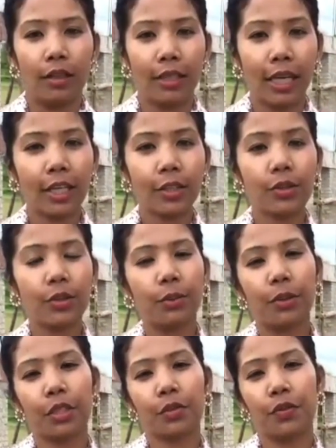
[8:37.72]
thank you so
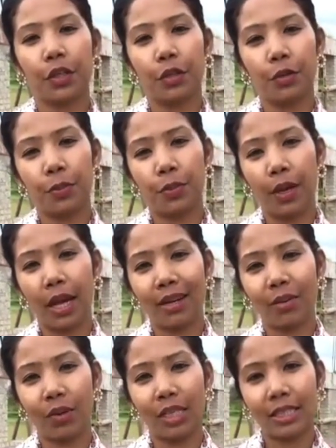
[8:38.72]
much for your
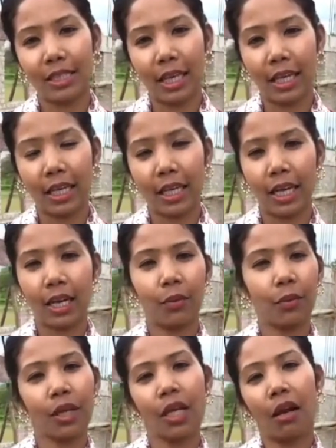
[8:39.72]
prayer once again,
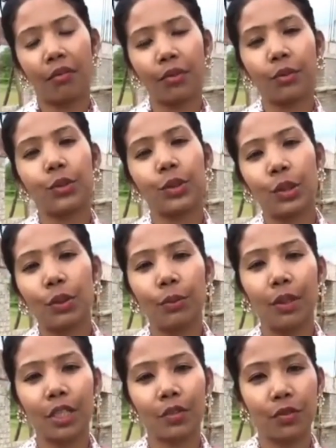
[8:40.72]
and we love you so
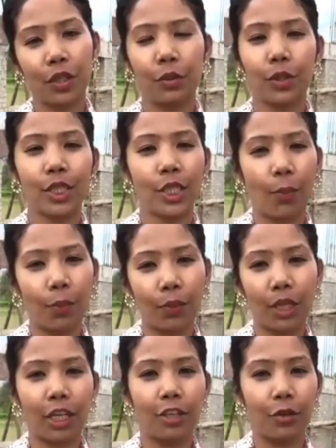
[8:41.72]
much for your
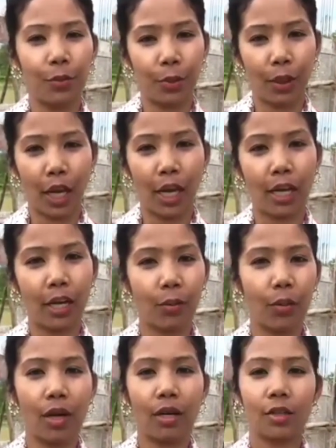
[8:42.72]
support and your prayer,
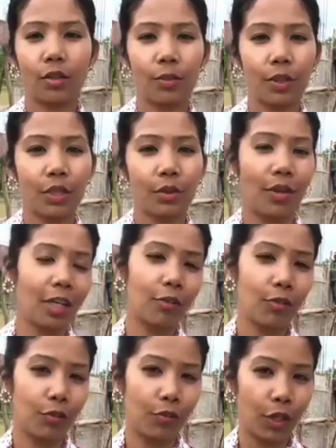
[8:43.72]
and we are so much
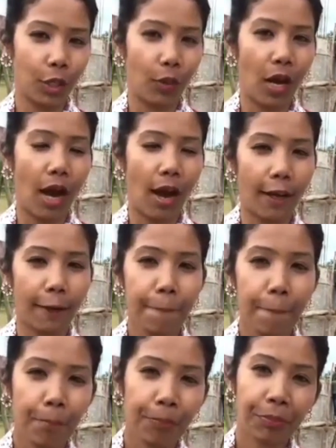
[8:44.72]
grateful for your heart
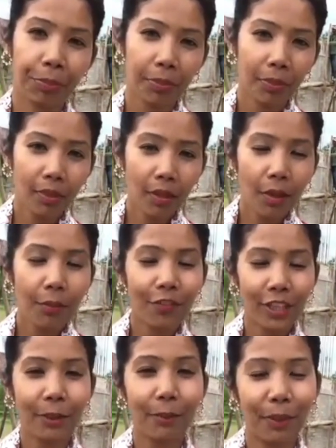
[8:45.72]

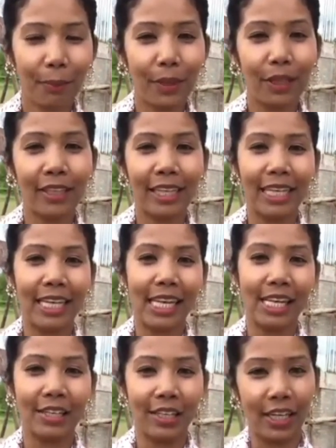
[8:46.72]
for the people in
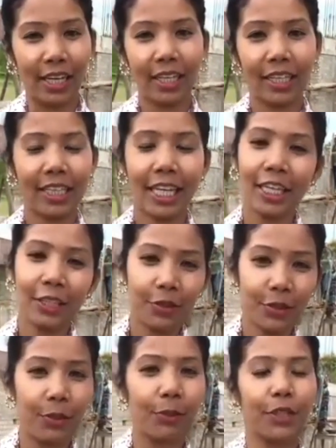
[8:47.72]
India. Thank
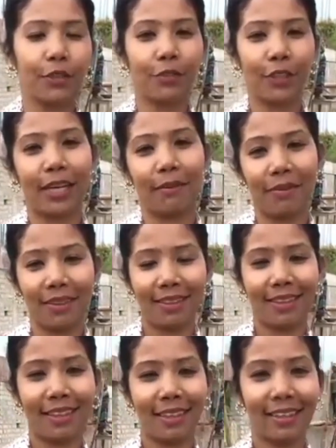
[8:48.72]
you so much for
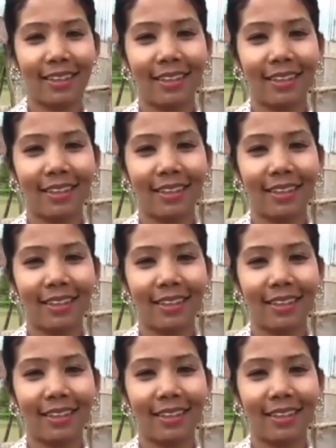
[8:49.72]
everything.